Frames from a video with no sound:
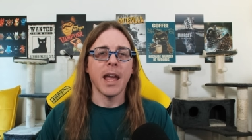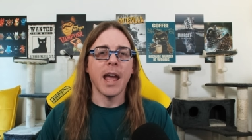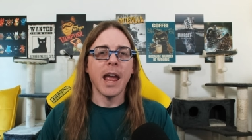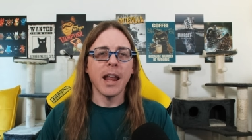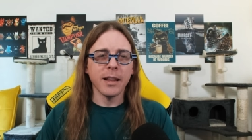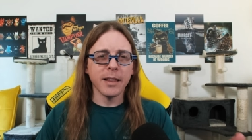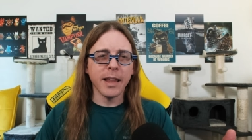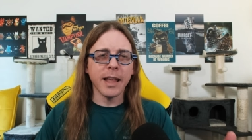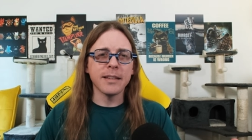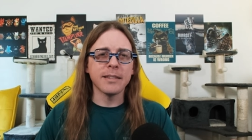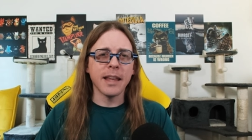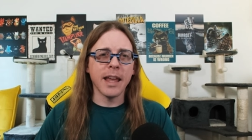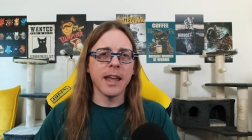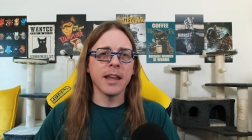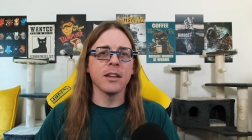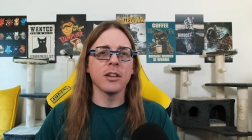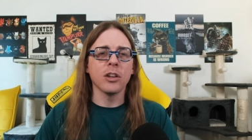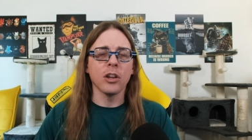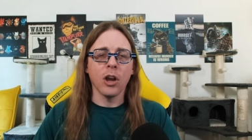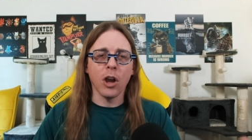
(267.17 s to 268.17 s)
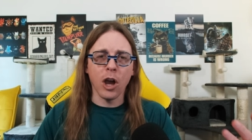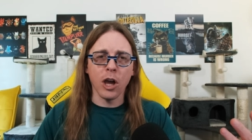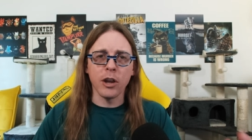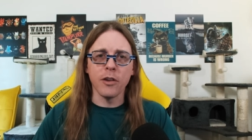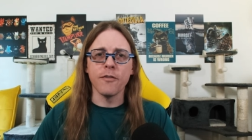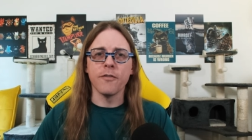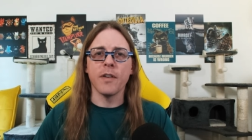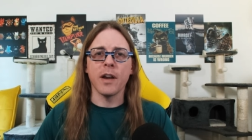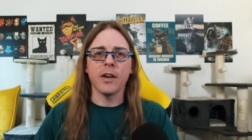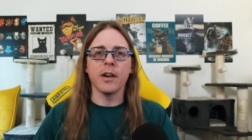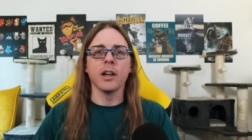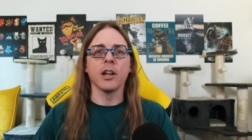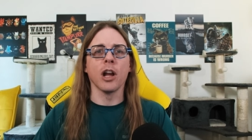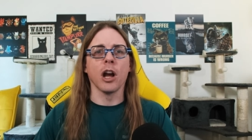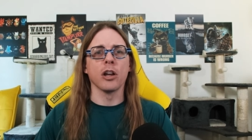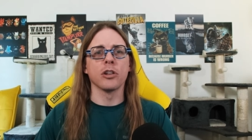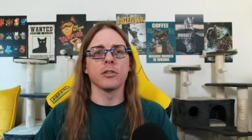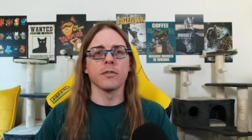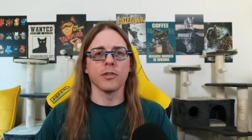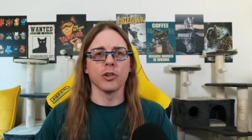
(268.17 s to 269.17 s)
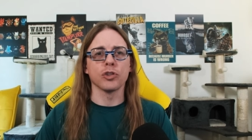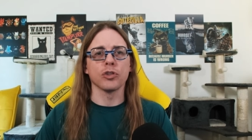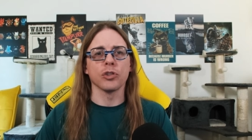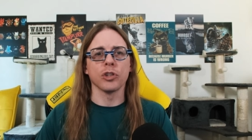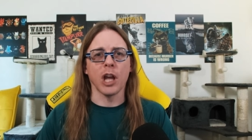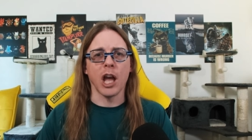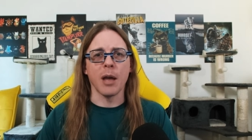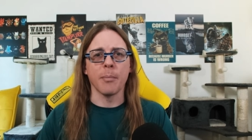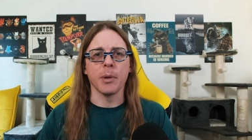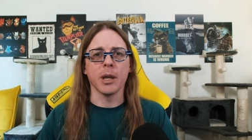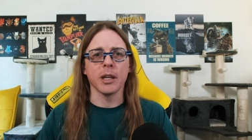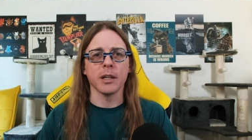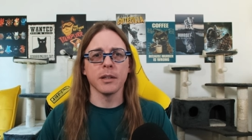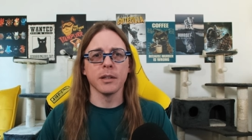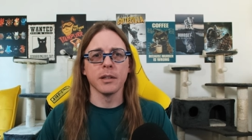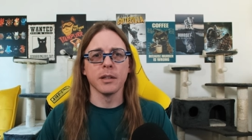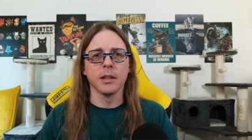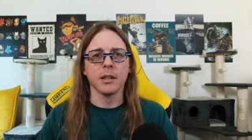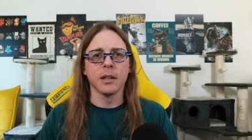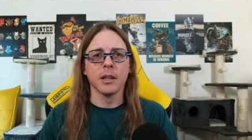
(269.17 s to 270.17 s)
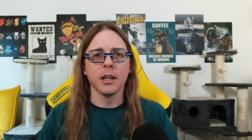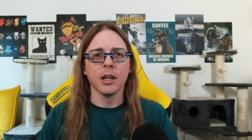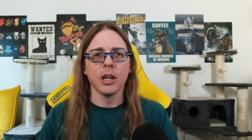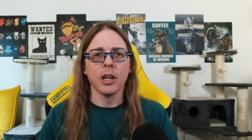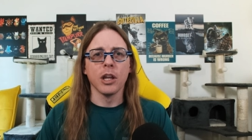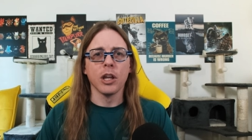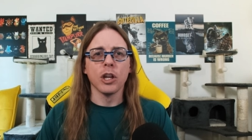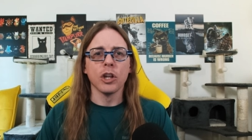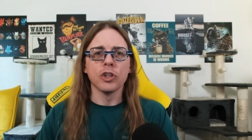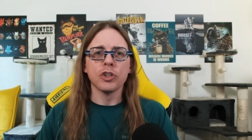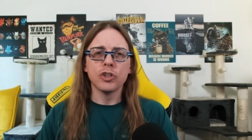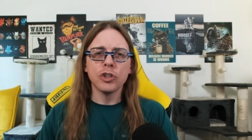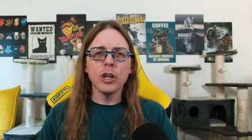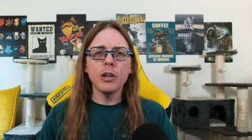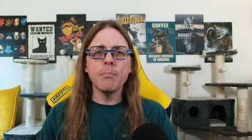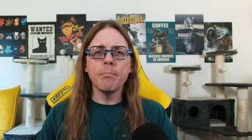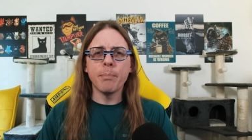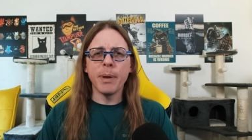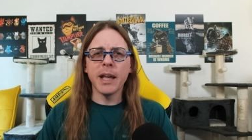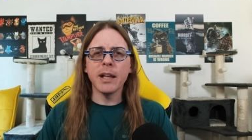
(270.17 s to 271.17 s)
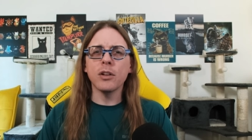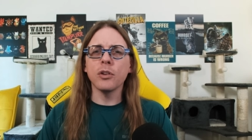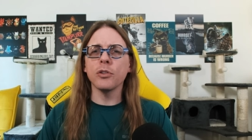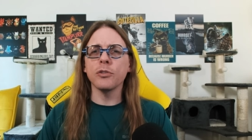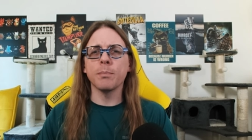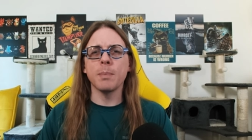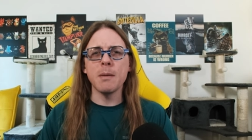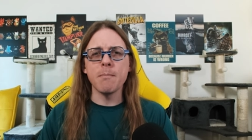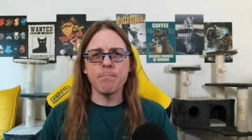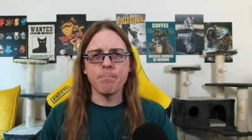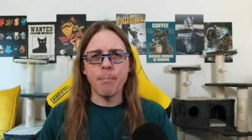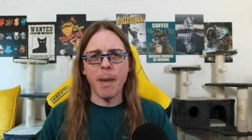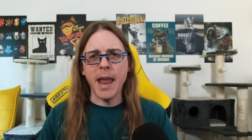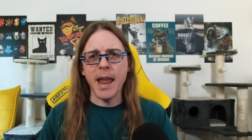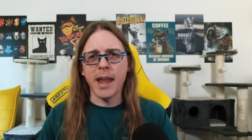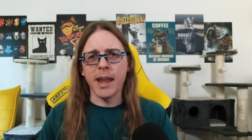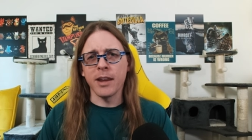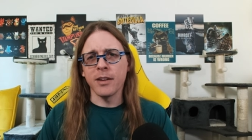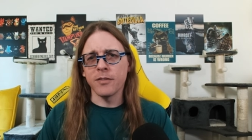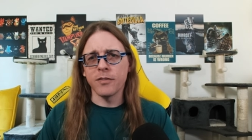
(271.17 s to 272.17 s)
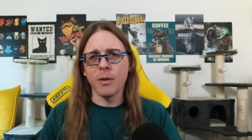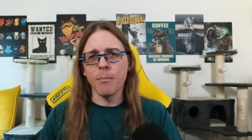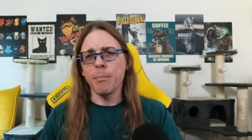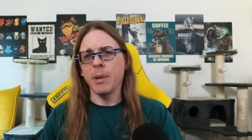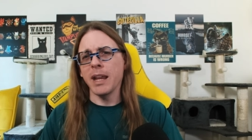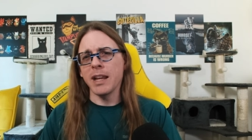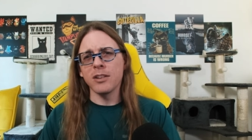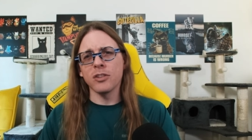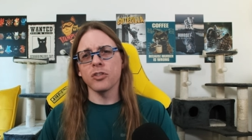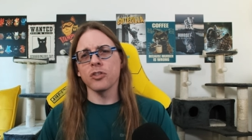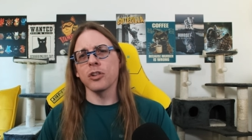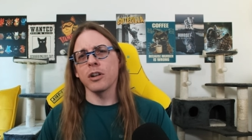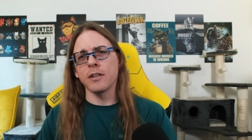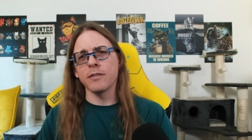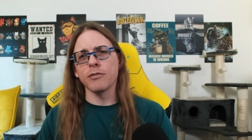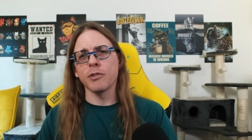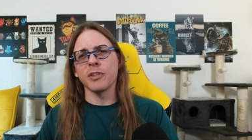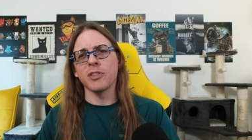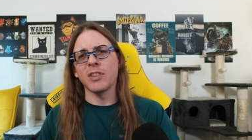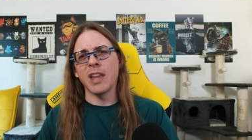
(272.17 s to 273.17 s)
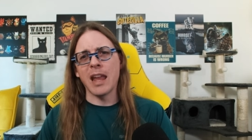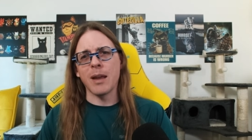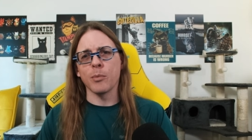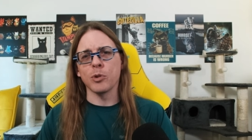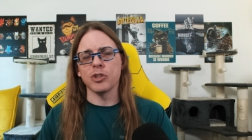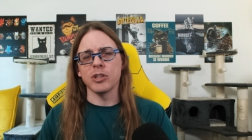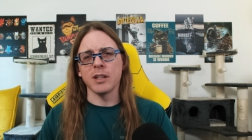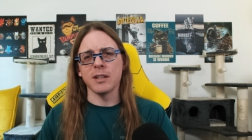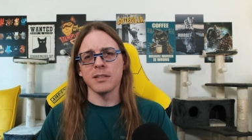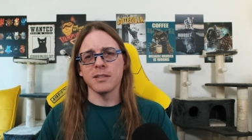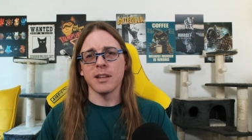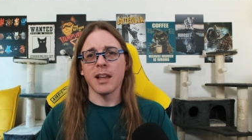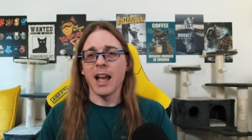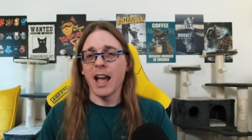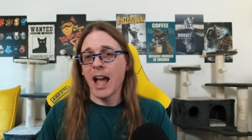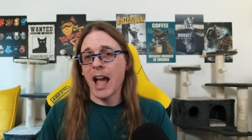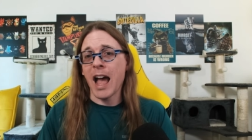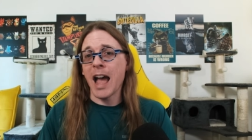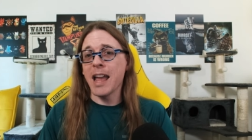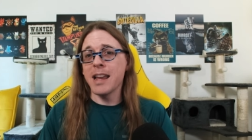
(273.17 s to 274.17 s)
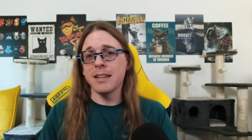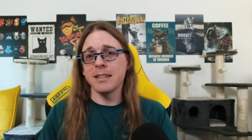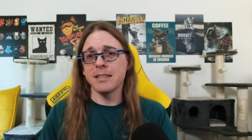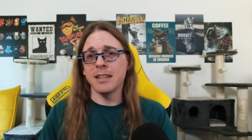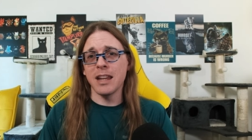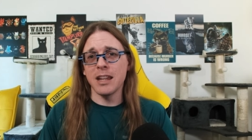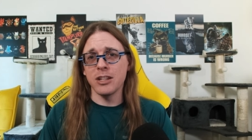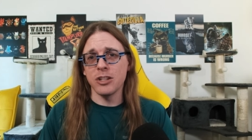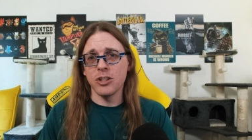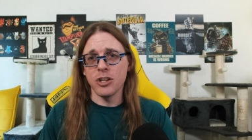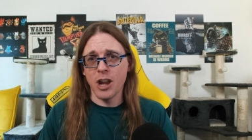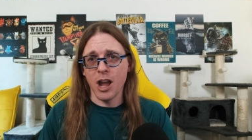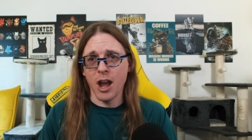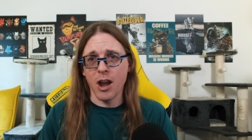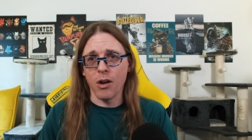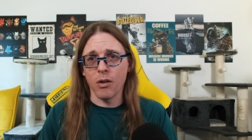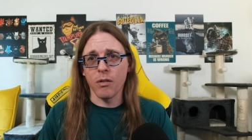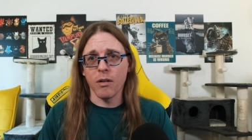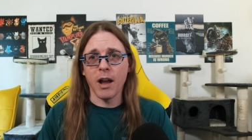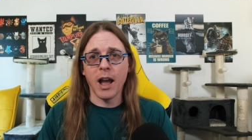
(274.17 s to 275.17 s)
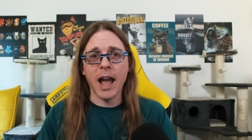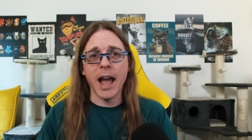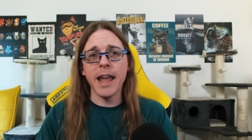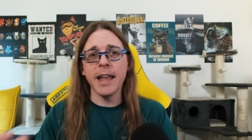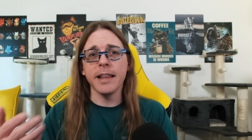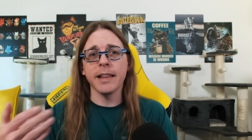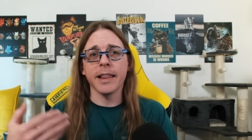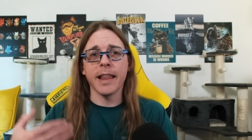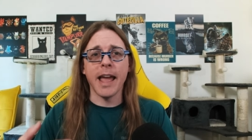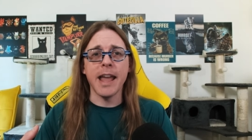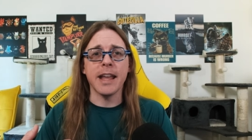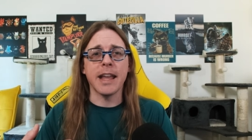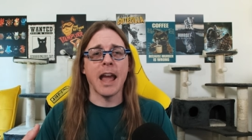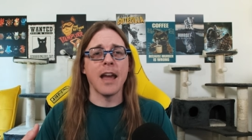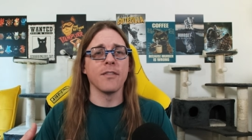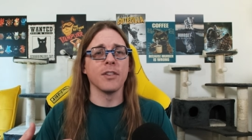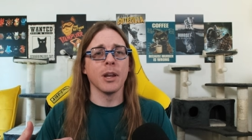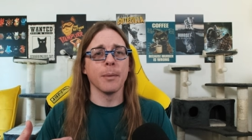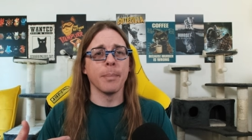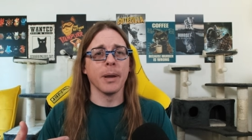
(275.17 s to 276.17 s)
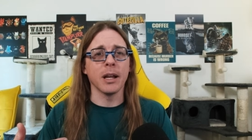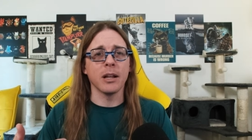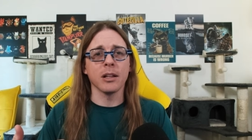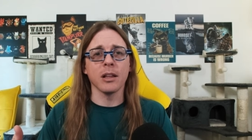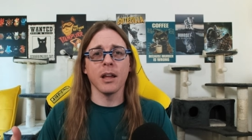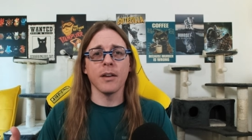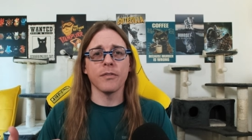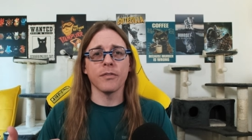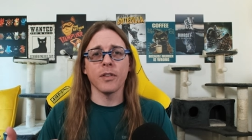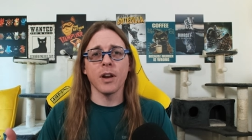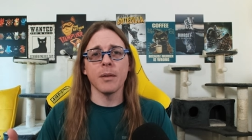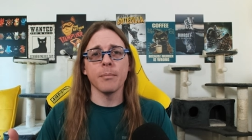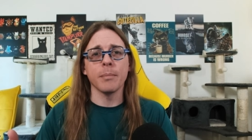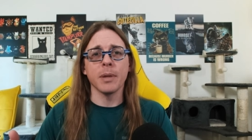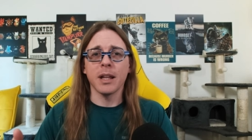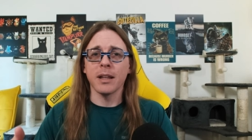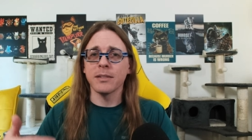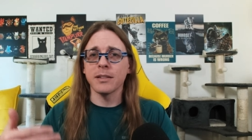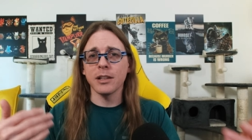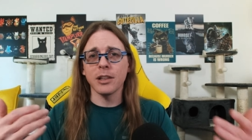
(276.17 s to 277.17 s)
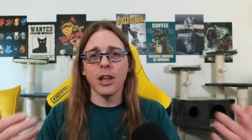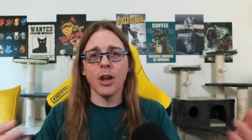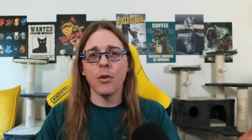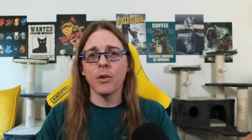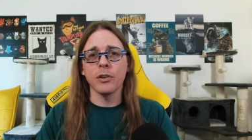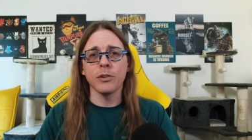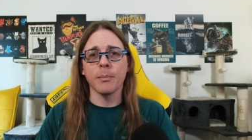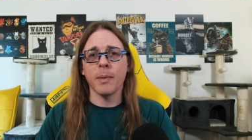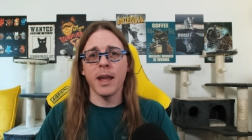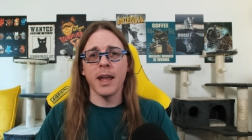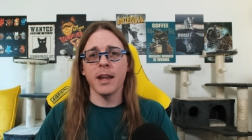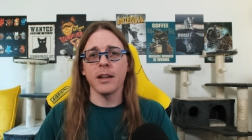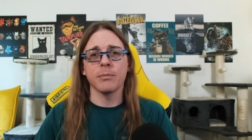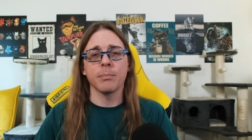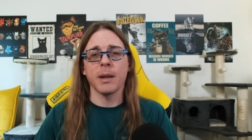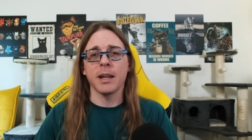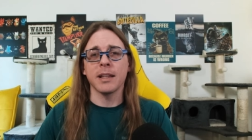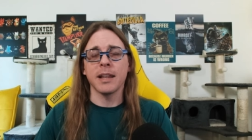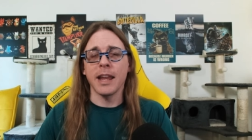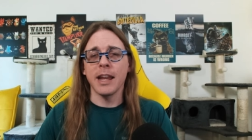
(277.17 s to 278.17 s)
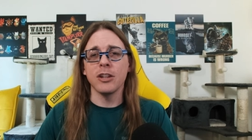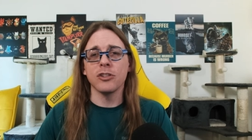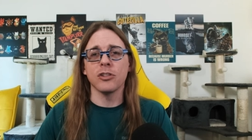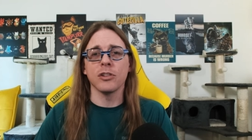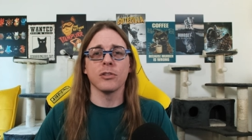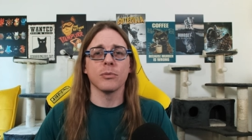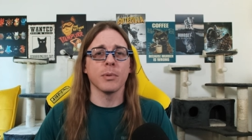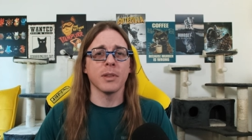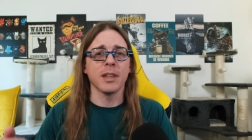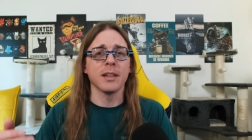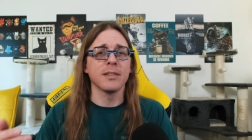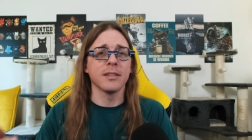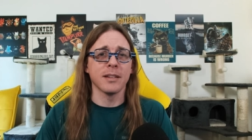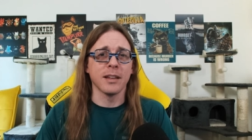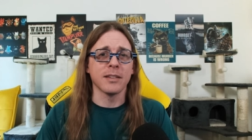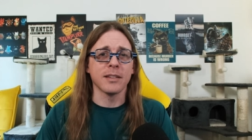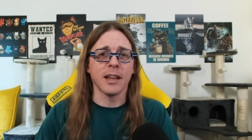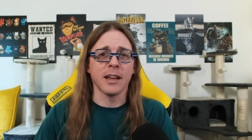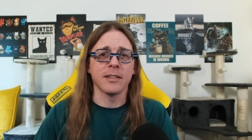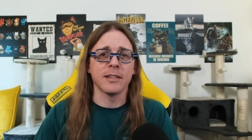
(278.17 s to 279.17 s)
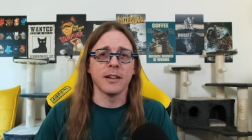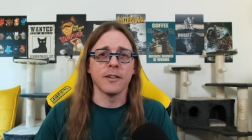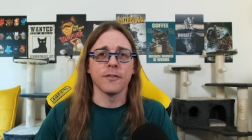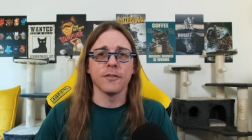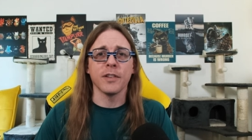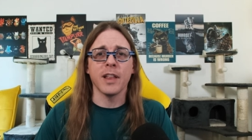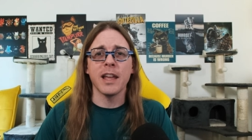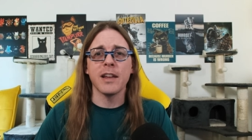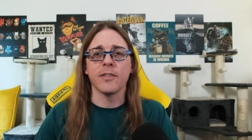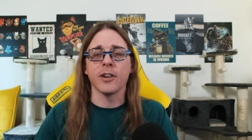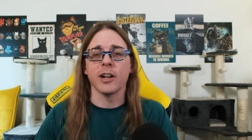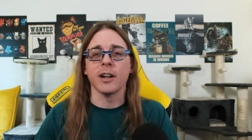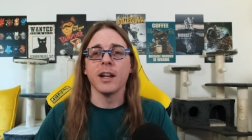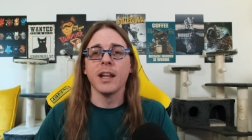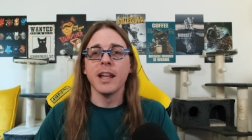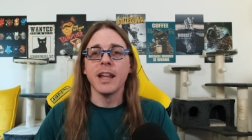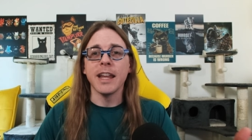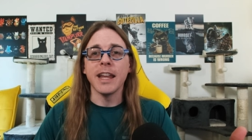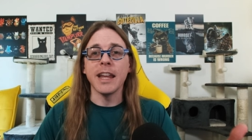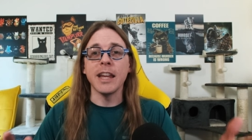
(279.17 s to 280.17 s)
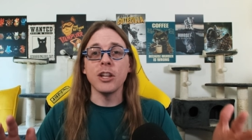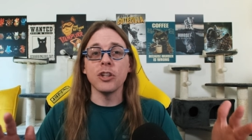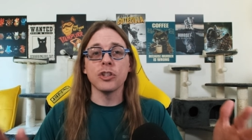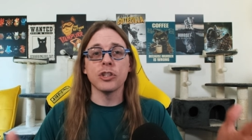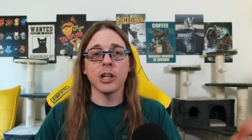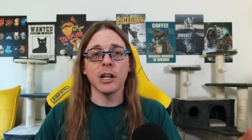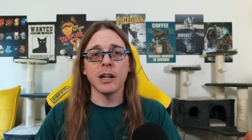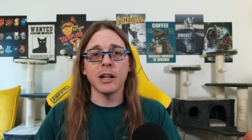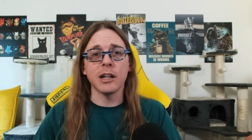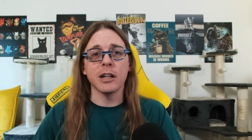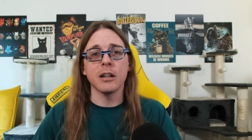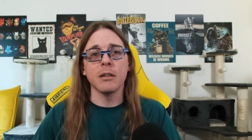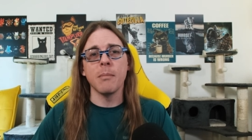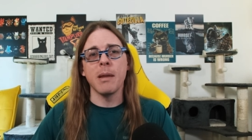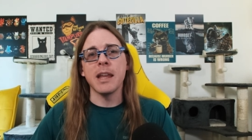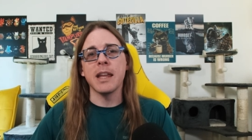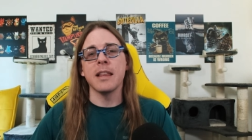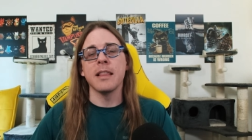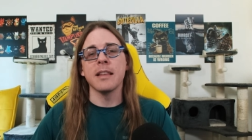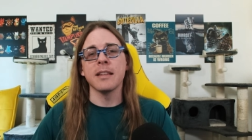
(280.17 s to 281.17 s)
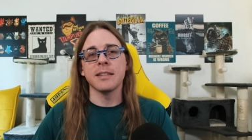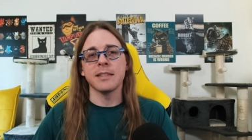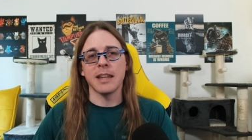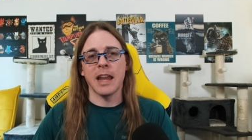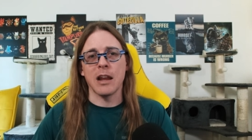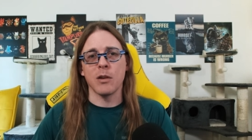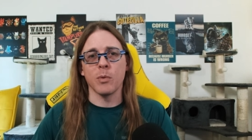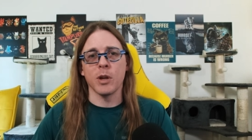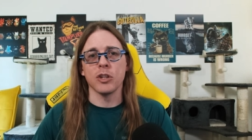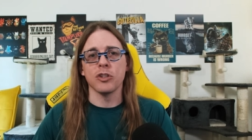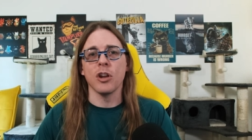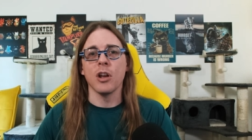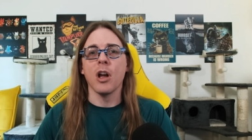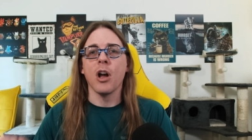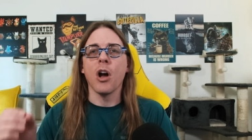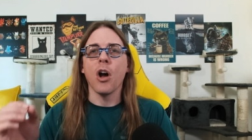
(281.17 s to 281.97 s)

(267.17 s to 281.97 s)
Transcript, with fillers: And let's end on a very controversial topic. Should pickles be banned from being served with sandwiches? I say no. I like having a pickle up front because it lowers my expectations with its disgusting flavor, in turn, making the sandwich